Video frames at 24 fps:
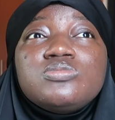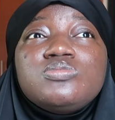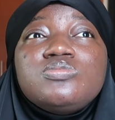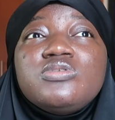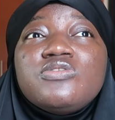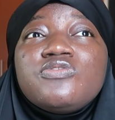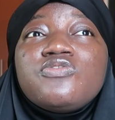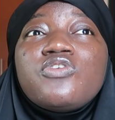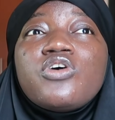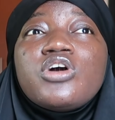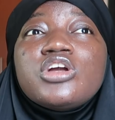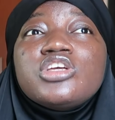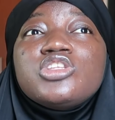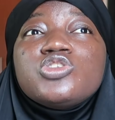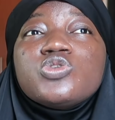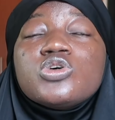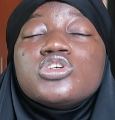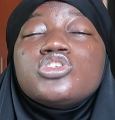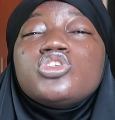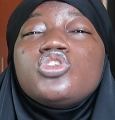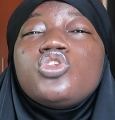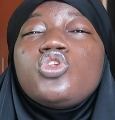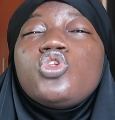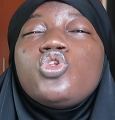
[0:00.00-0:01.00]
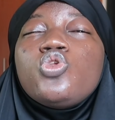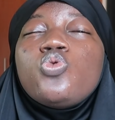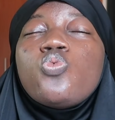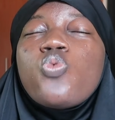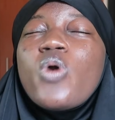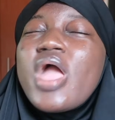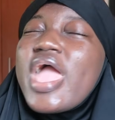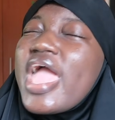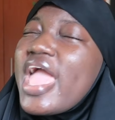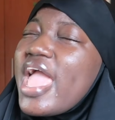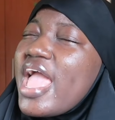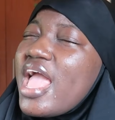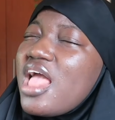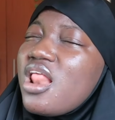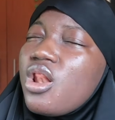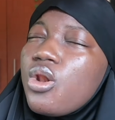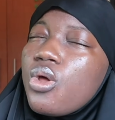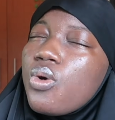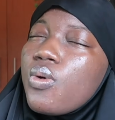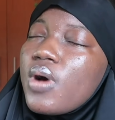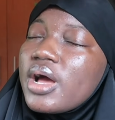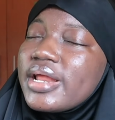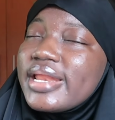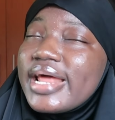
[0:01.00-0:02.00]
before it was way
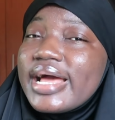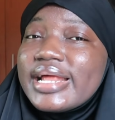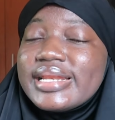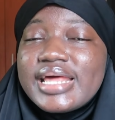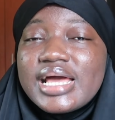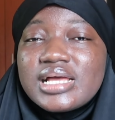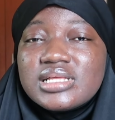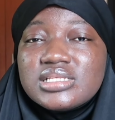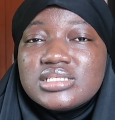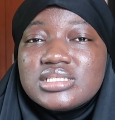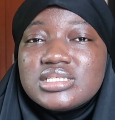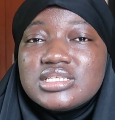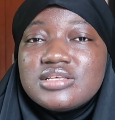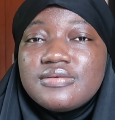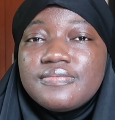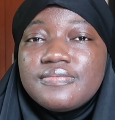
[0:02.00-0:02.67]
lower than that,